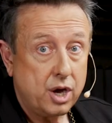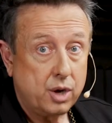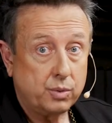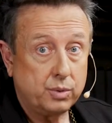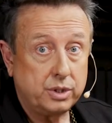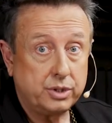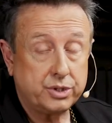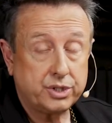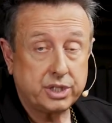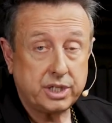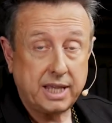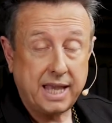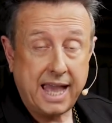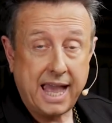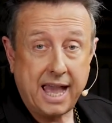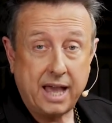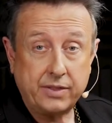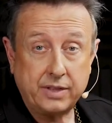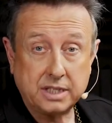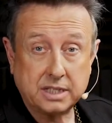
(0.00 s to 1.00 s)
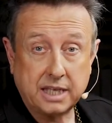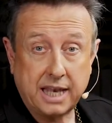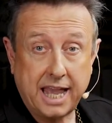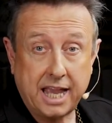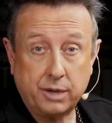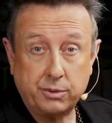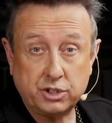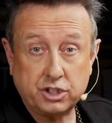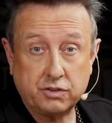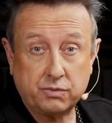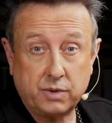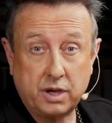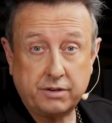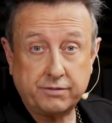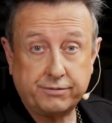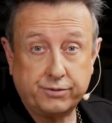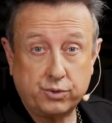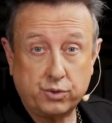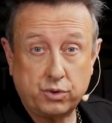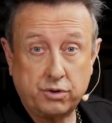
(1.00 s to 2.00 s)
we'll see how this language of 1,
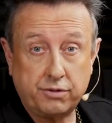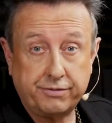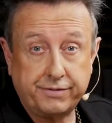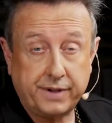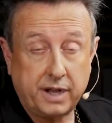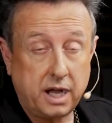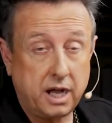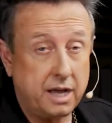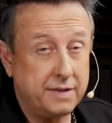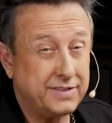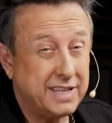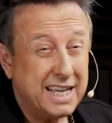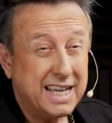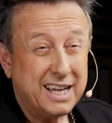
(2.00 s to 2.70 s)
4, and 5